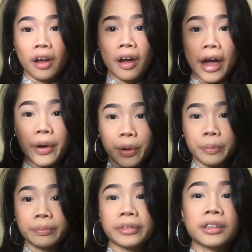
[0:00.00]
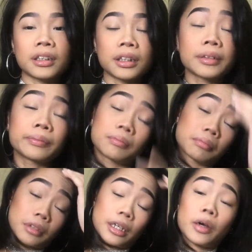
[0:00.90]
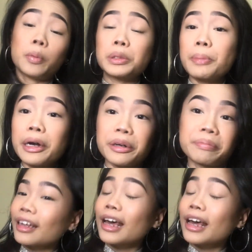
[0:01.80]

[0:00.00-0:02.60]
I hope it's better.